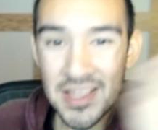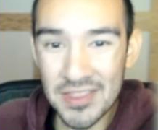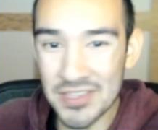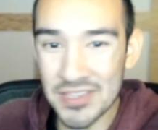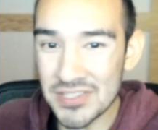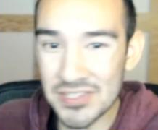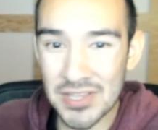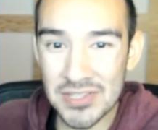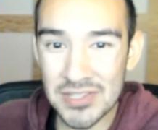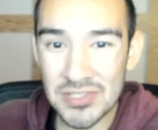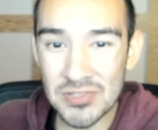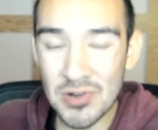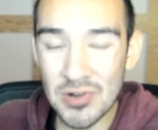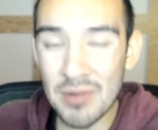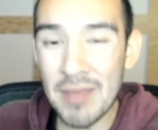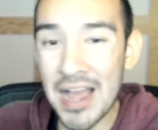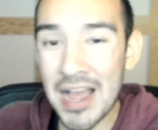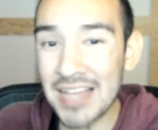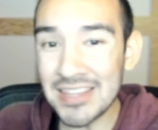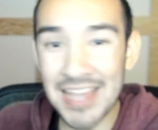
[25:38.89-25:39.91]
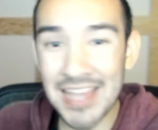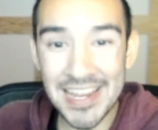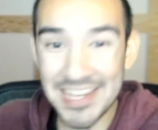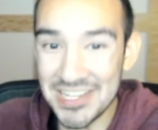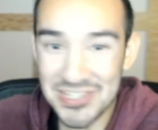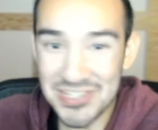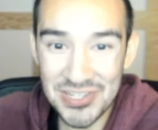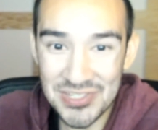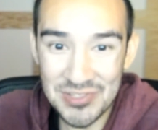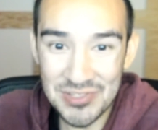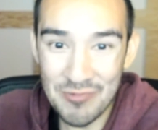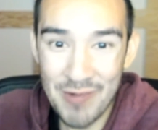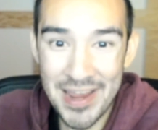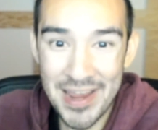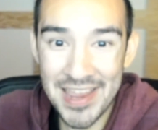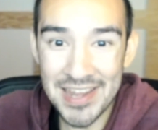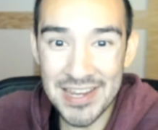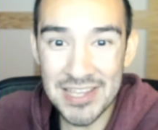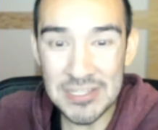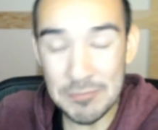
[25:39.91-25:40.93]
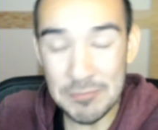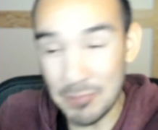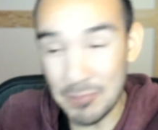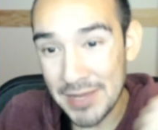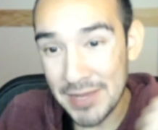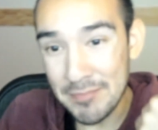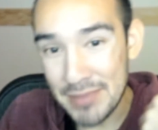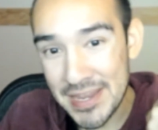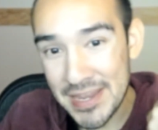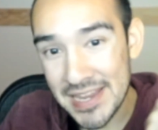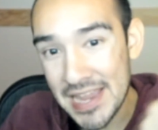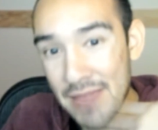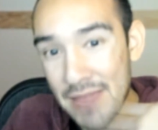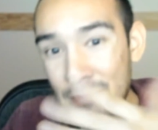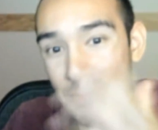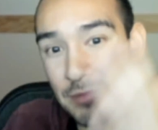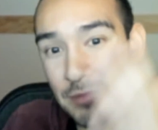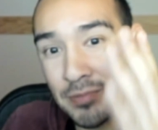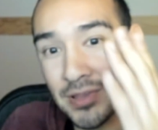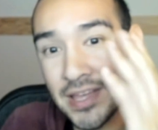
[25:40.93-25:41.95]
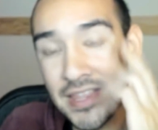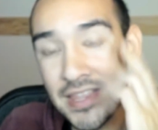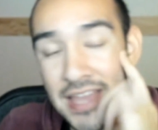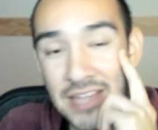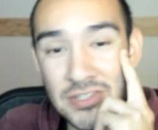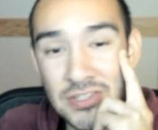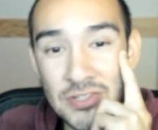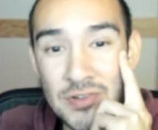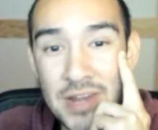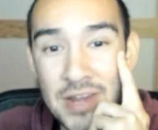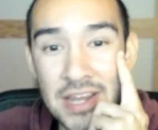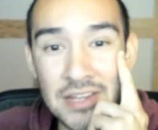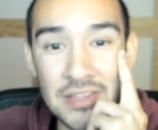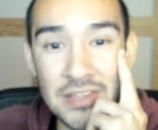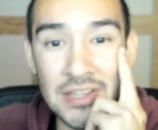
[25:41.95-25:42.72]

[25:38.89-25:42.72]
the Sunstorm, I like it just the way it is, being able to play that straight.